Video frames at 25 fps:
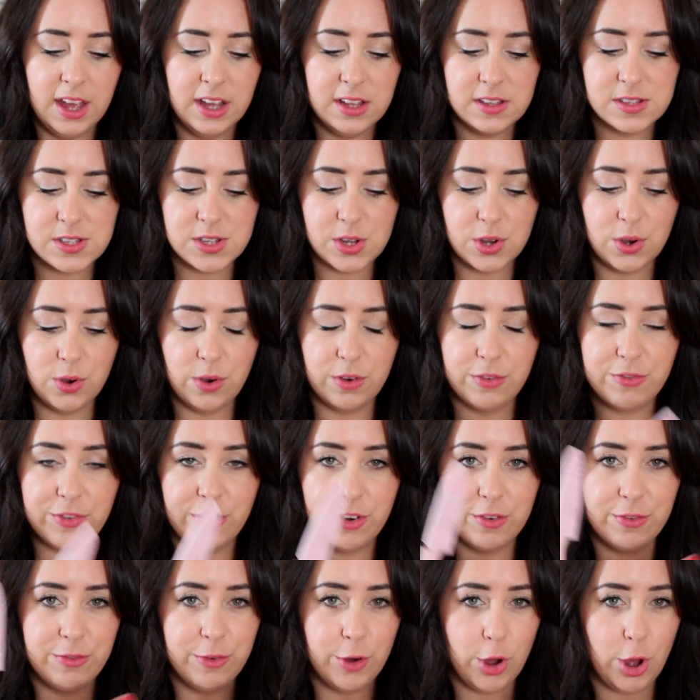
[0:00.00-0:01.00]
So
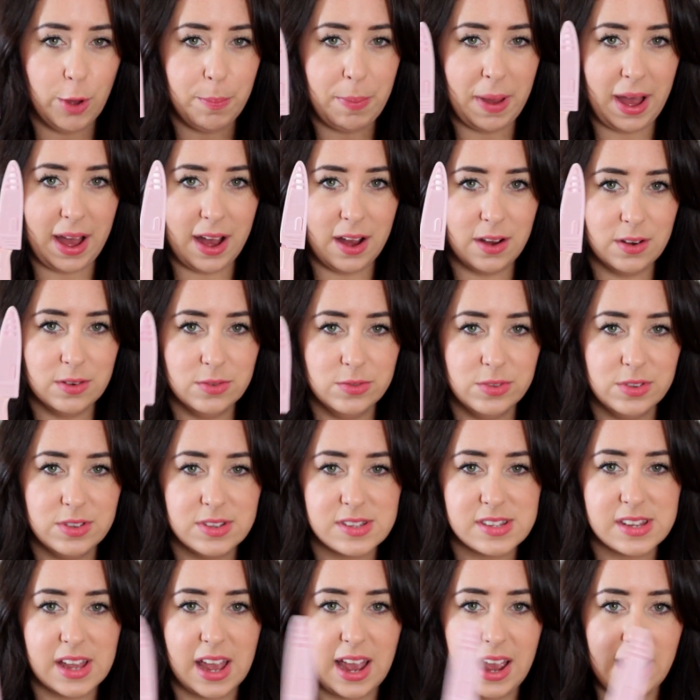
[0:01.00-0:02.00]
for
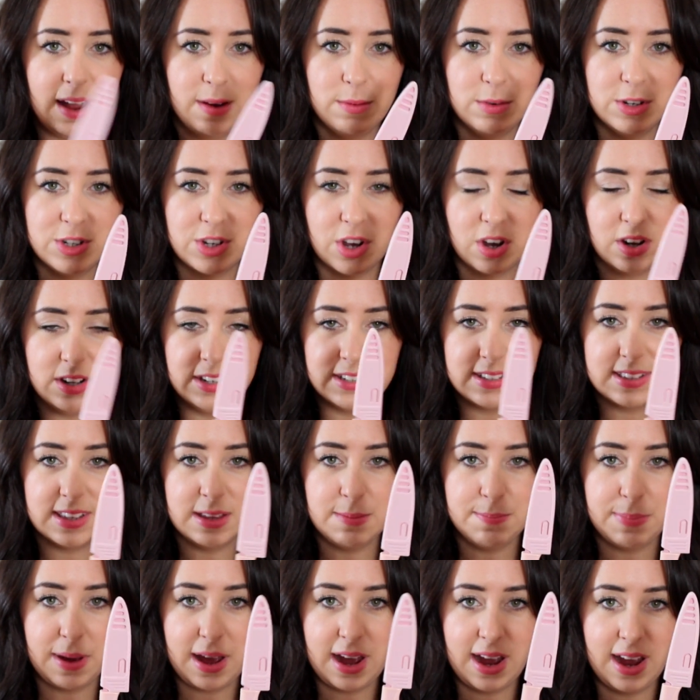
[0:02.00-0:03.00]
£4, I would
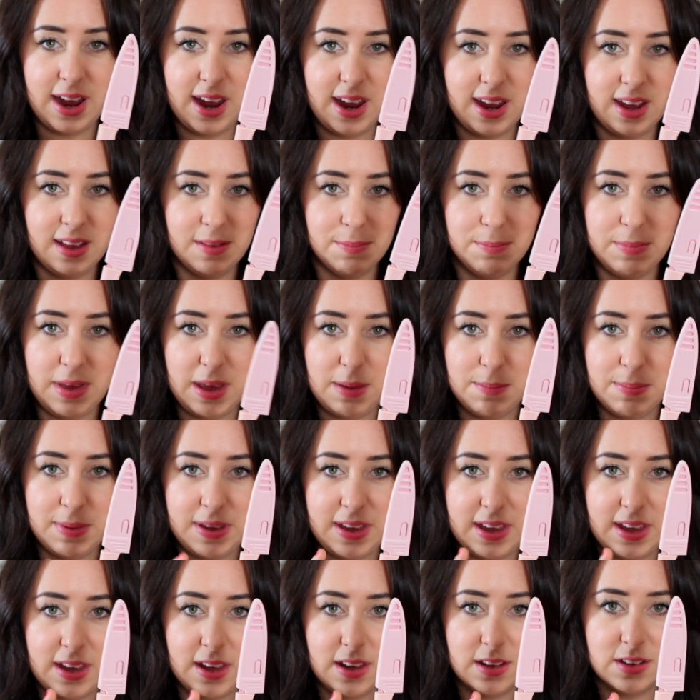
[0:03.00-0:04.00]
honestly buy
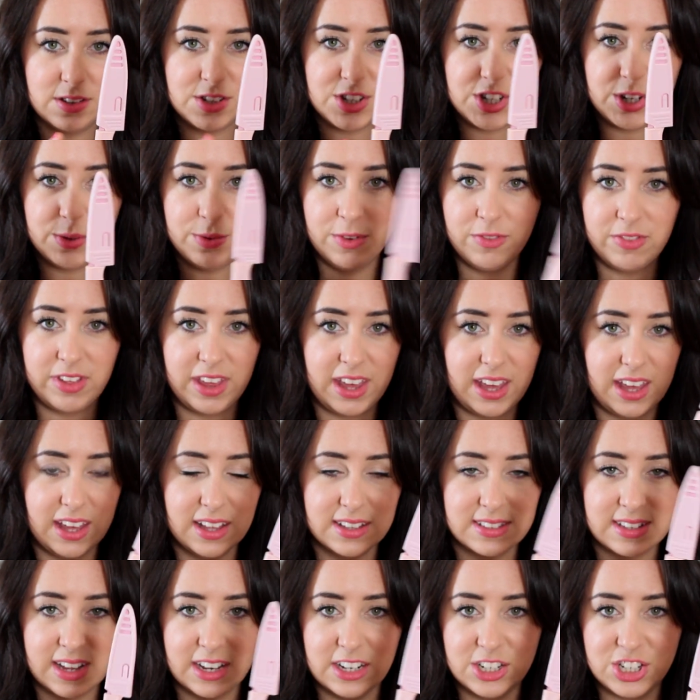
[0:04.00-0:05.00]
maybe 2 of
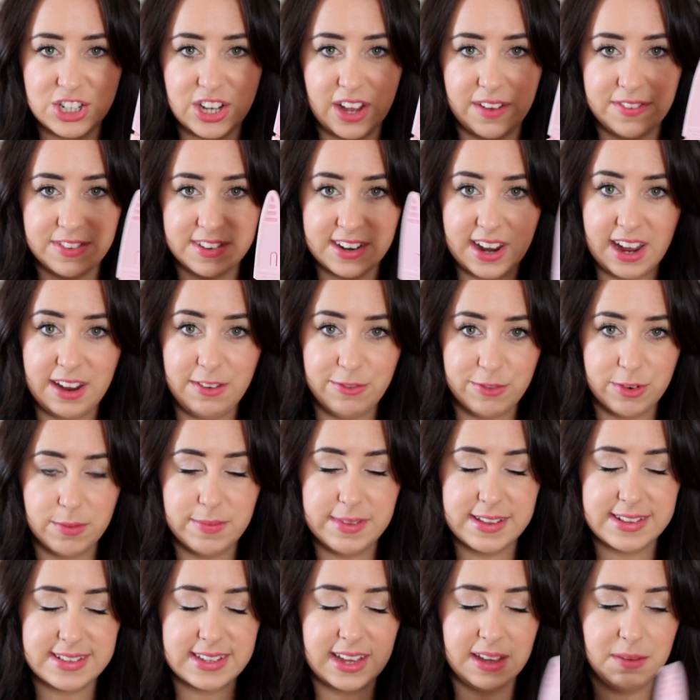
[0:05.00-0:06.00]
these and a chef's knife
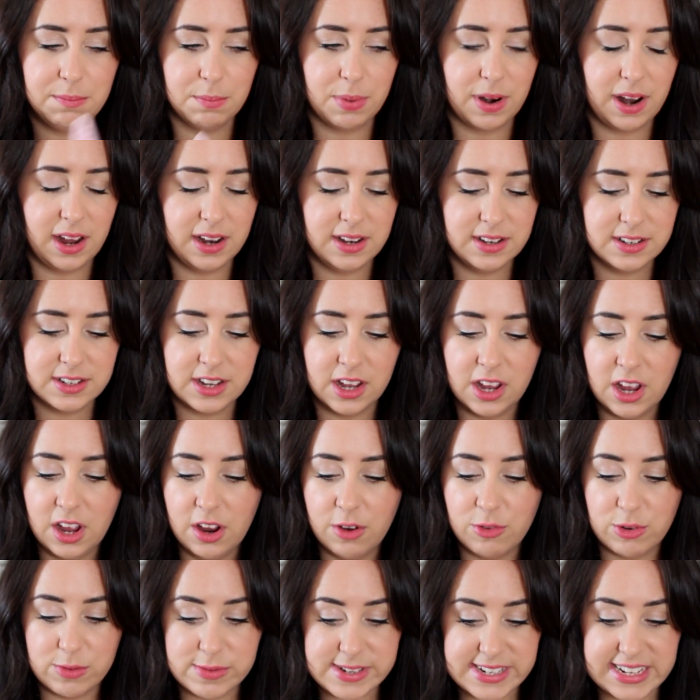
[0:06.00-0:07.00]
from the same brand,
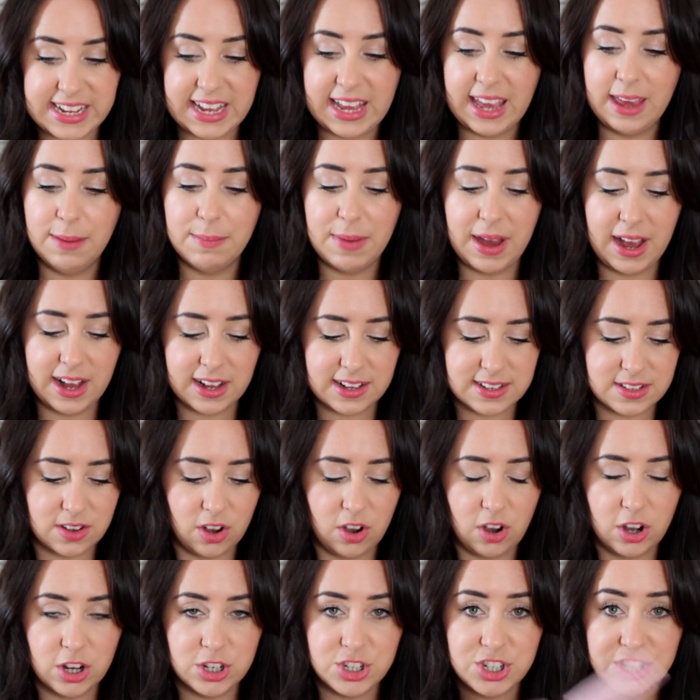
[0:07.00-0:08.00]
from TK Maxx,
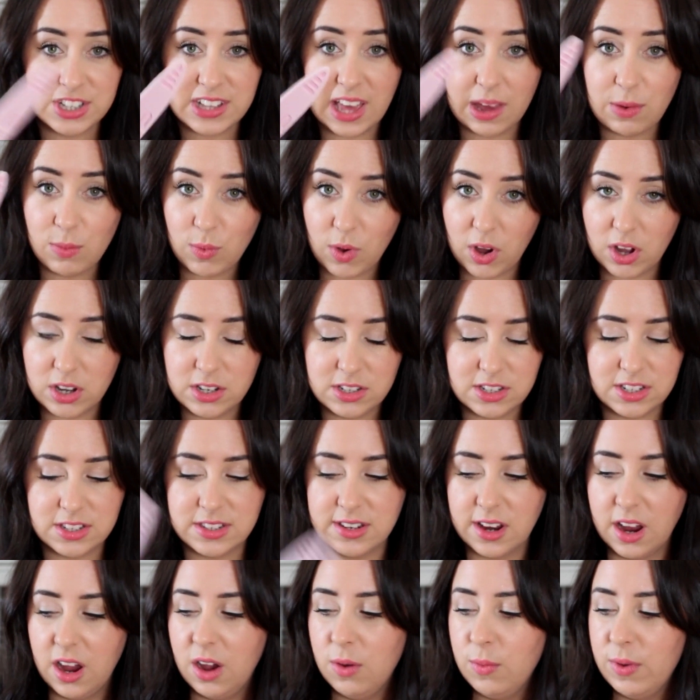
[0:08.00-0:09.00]
or just get one to
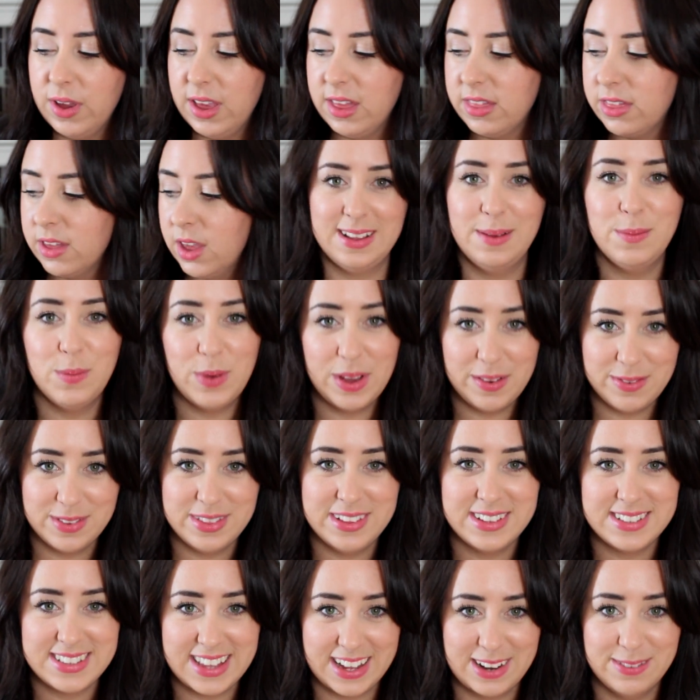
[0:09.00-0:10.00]
start with. I'm waving
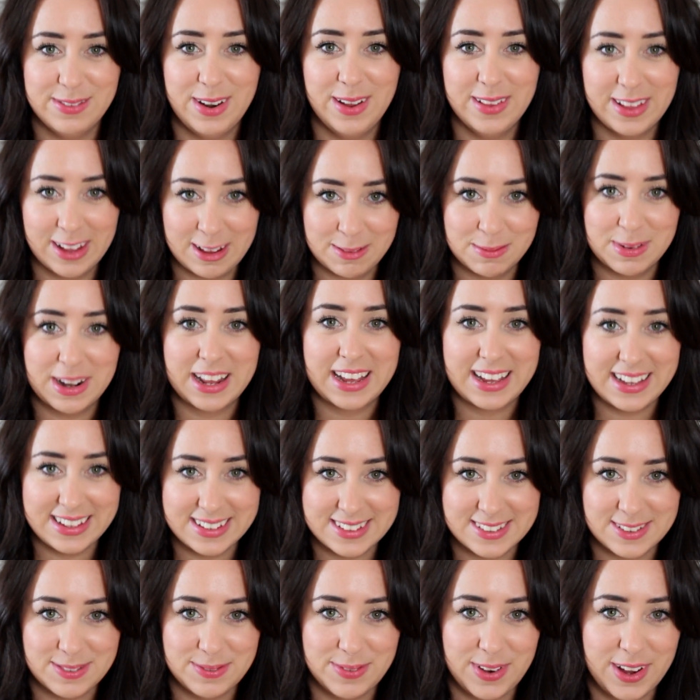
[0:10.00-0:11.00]
this thing around like I'm going to
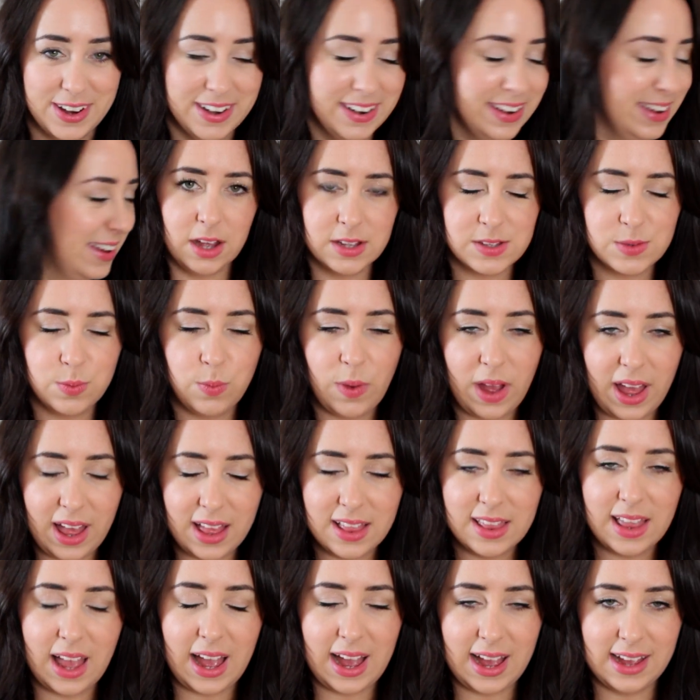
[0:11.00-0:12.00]
kill someone. As
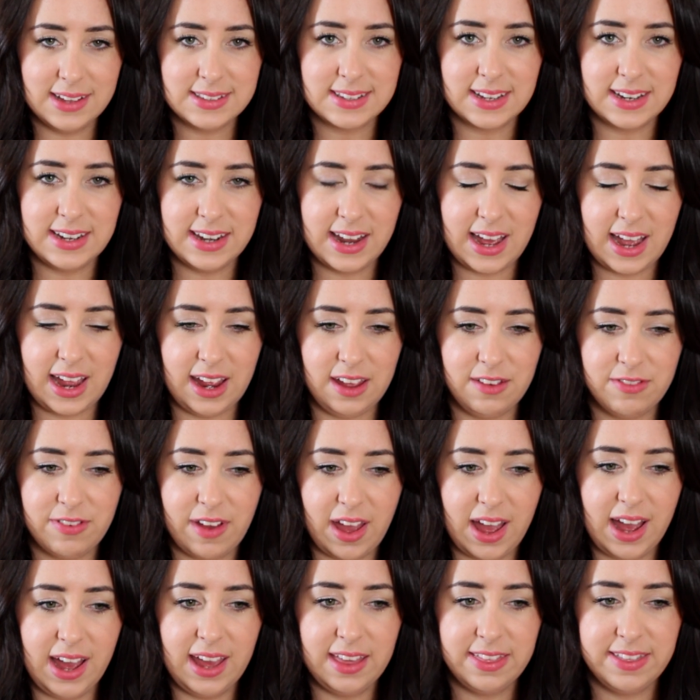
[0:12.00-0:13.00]
well as a knife,
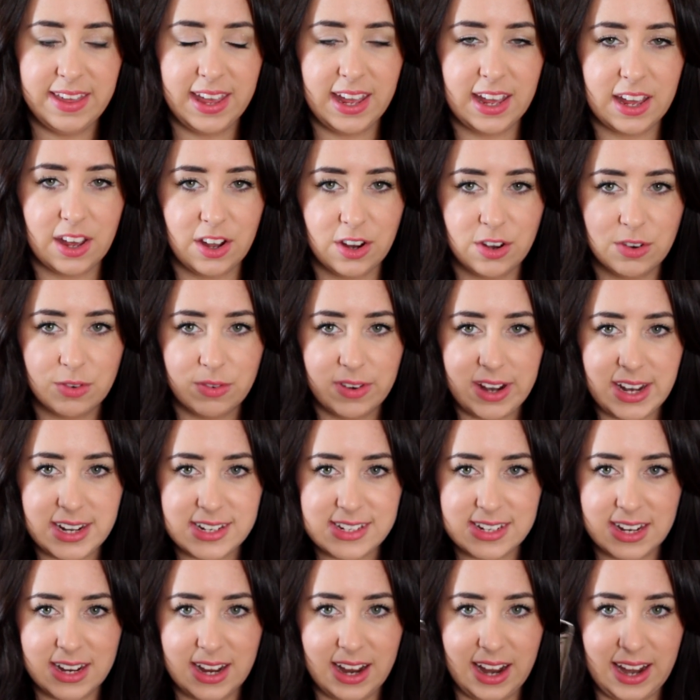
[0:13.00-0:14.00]
I think a
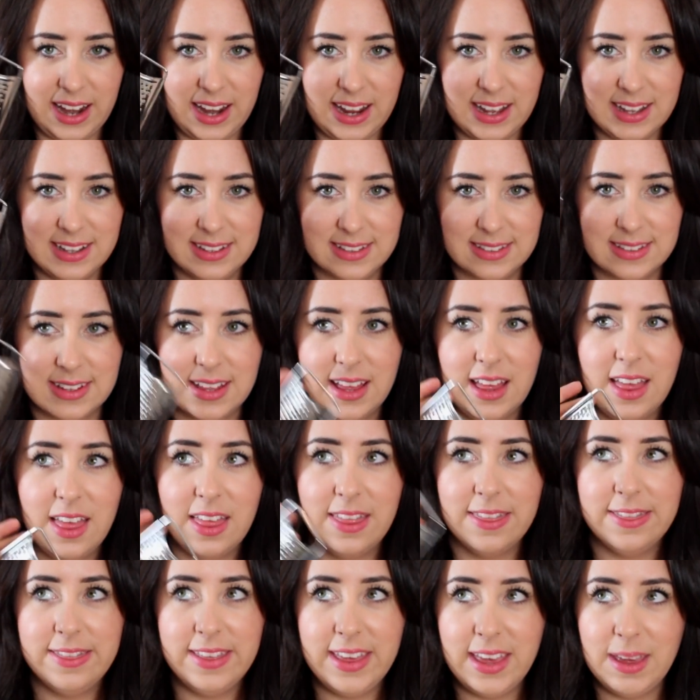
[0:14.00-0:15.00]
grater is
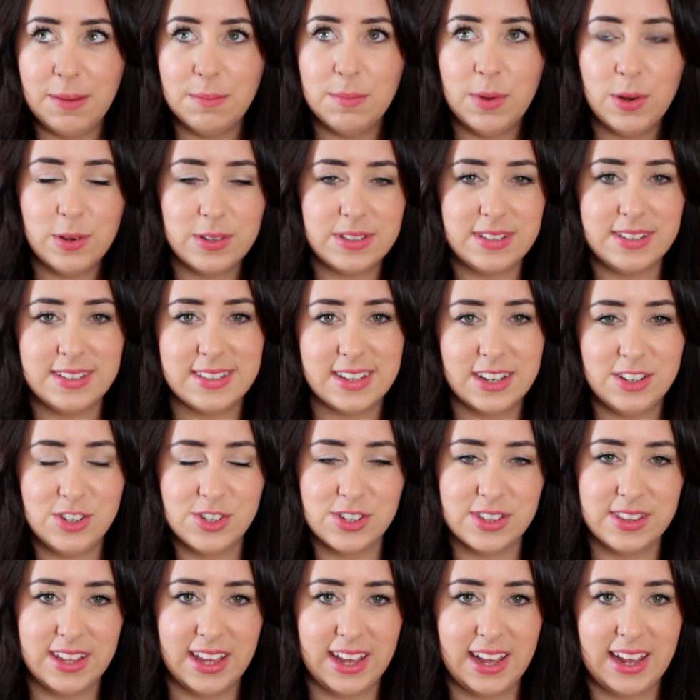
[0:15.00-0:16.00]
the most
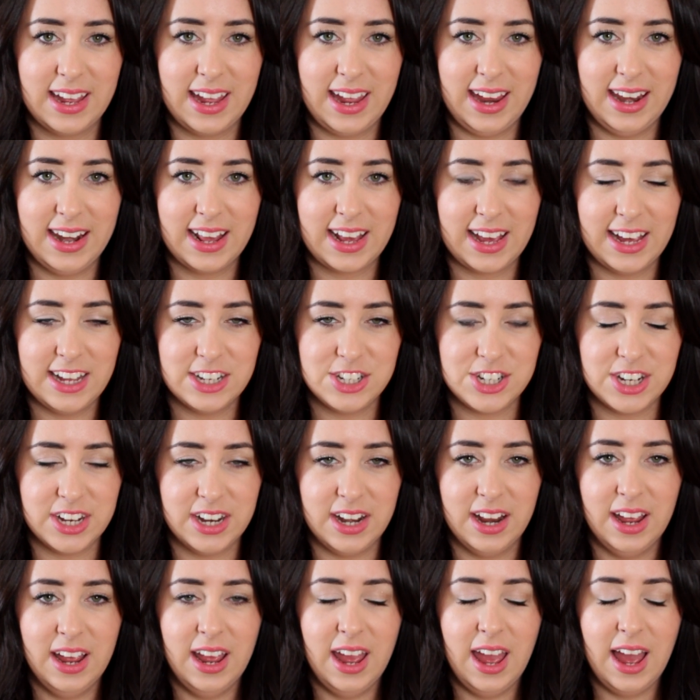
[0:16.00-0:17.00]
essential thing in a
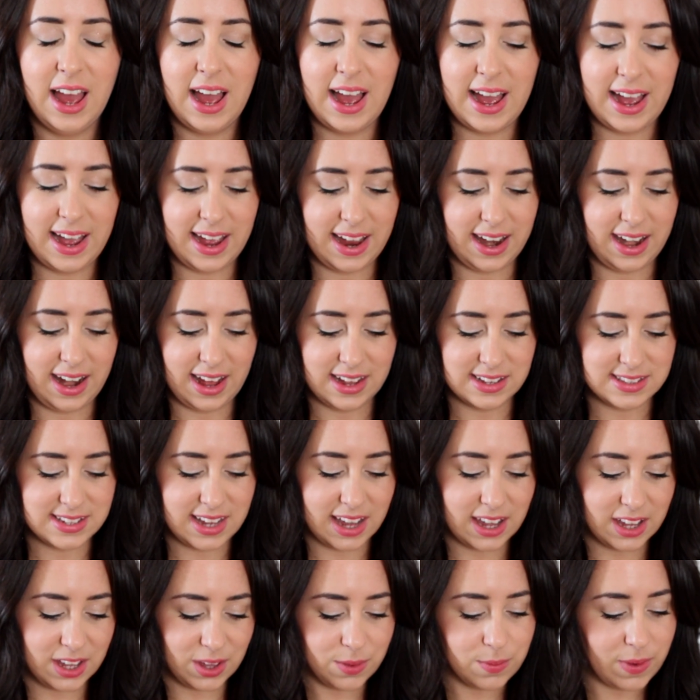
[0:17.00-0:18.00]
kitchen, and I'll
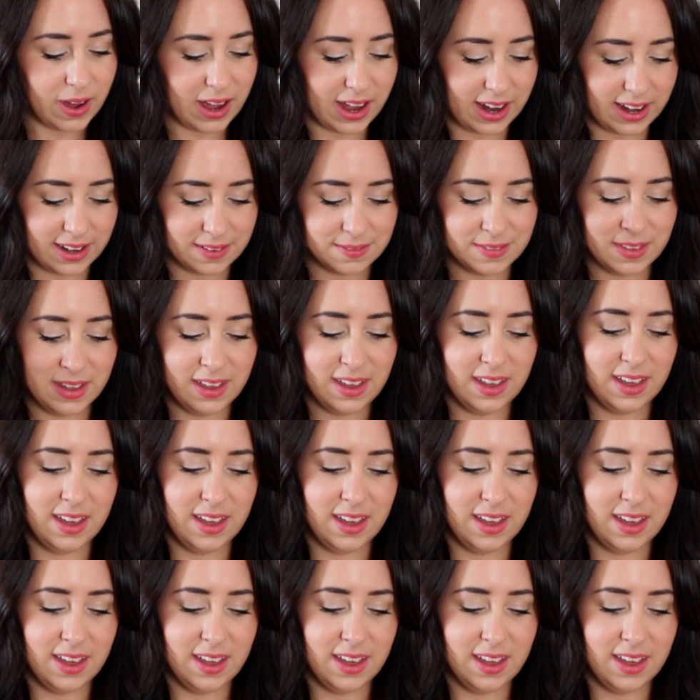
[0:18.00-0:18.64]
tell you why.